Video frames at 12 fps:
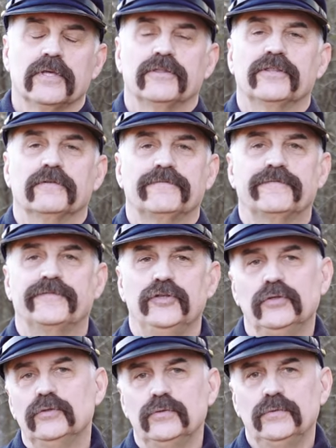the
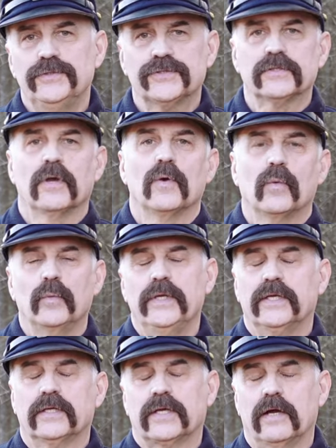fuse,
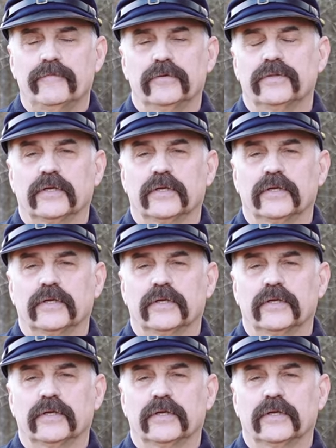we covered